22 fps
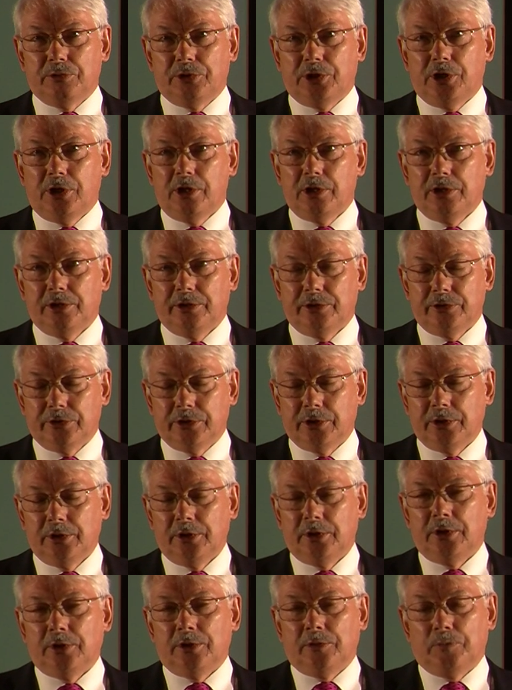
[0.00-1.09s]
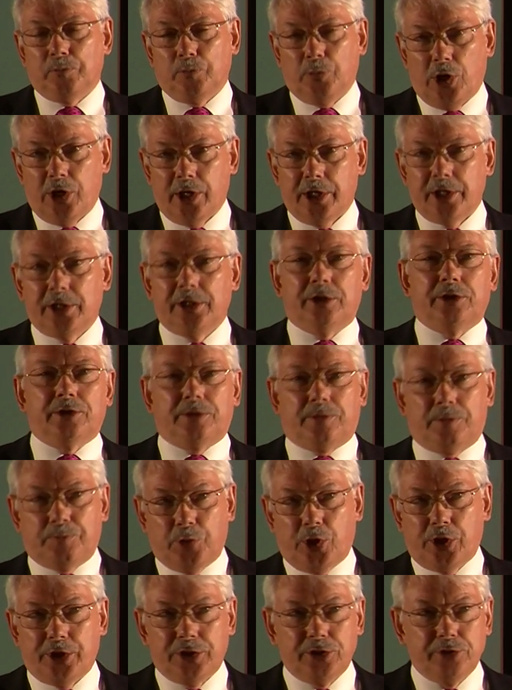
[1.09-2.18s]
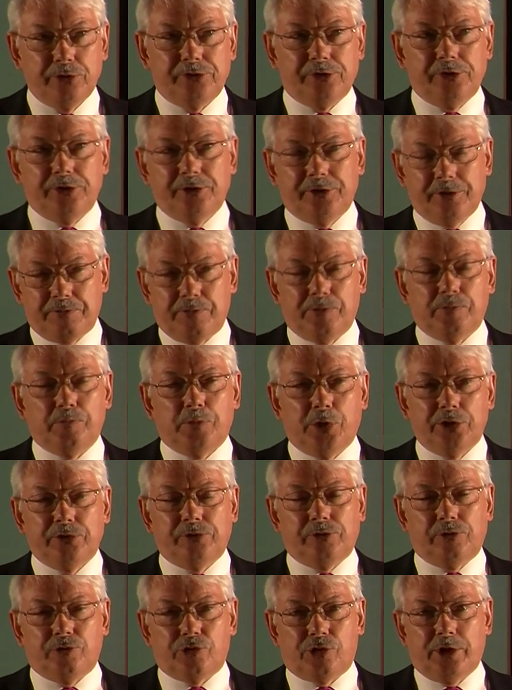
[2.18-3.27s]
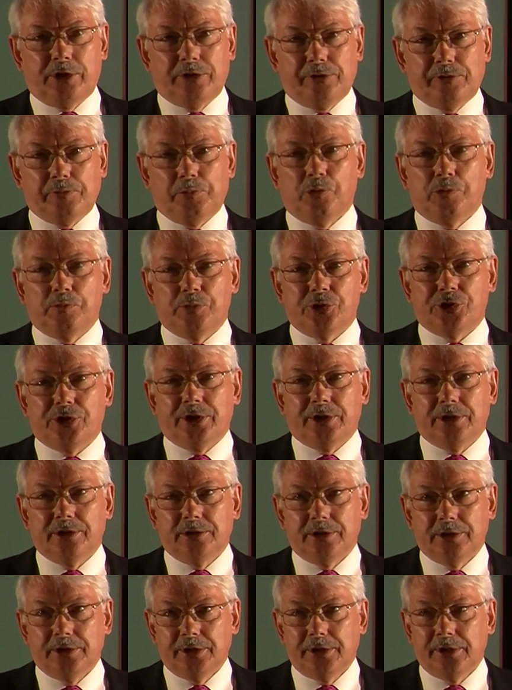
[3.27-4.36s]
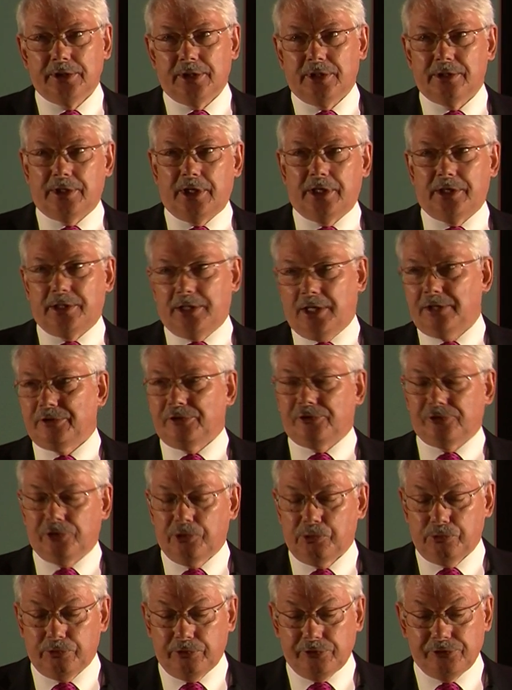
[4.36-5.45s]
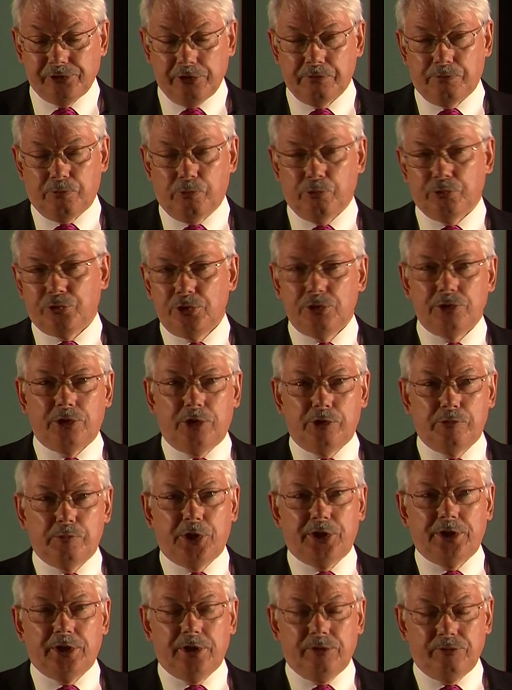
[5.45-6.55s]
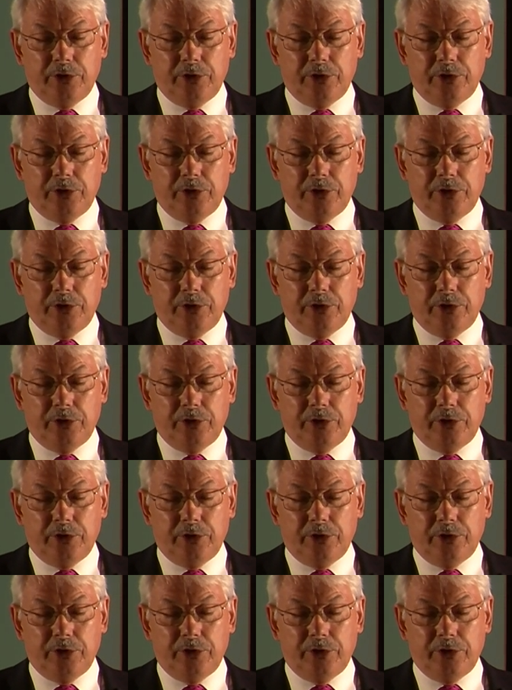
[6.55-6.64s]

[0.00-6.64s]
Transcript: in Ireland, by, by using different modes of transport, particularly, uh, and so on and so forth. You know many of